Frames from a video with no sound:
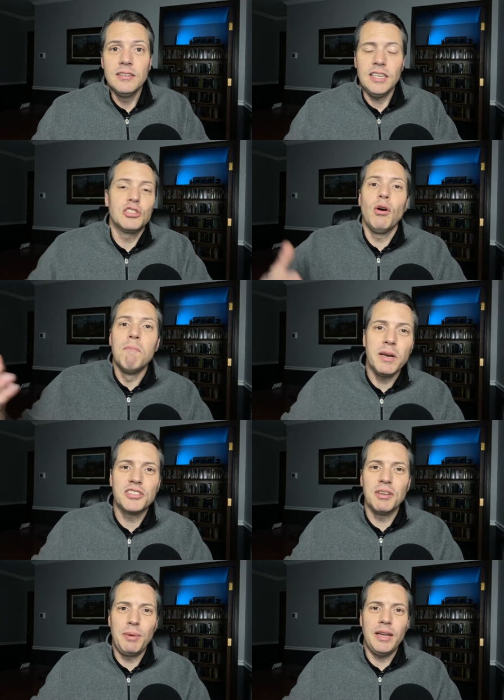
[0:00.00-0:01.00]
and so it
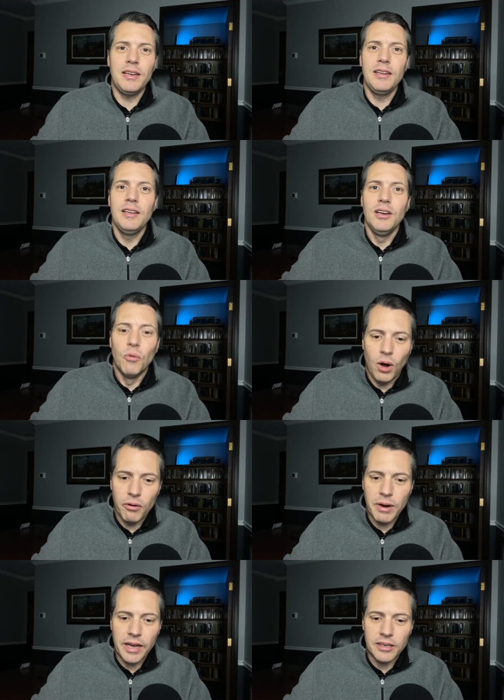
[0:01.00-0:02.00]
must have been wall
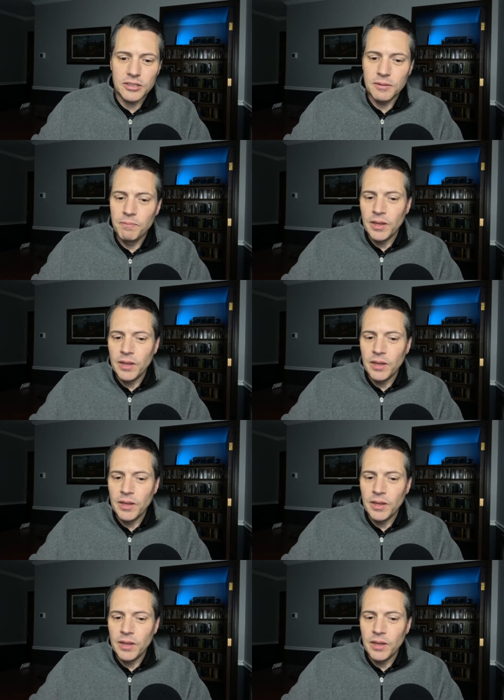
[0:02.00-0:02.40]
riders.